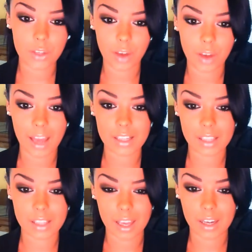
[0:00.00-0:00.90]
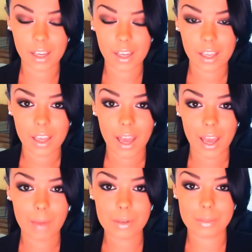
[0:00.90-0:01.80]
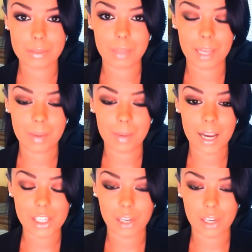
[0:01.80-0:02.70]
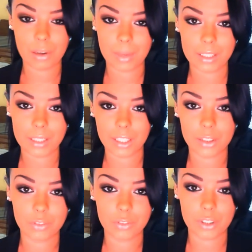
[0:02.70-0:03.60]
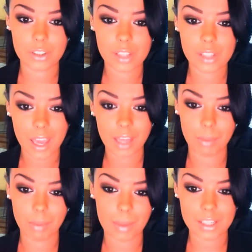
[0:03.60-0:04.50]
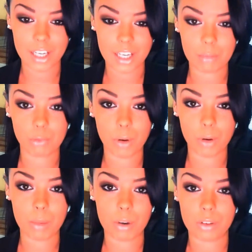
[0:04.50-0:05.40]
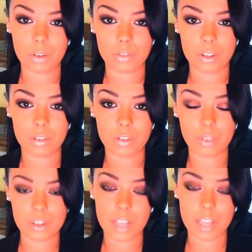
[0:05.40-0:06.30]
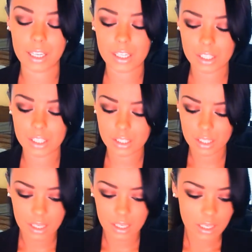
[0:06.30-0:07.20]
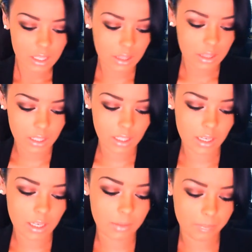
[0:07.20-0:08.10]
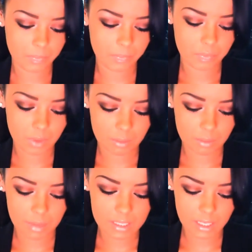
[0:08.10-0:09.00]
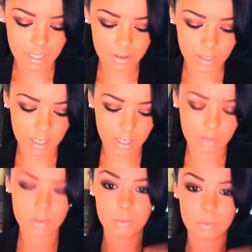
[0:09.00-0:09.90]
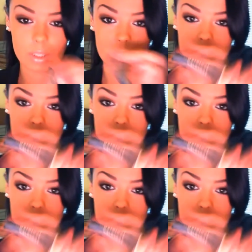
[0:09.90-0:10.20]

guys that I always apply my eyeshadow and my eyeliner first and my mascara before I put on false eyelashes. The mascara that I used was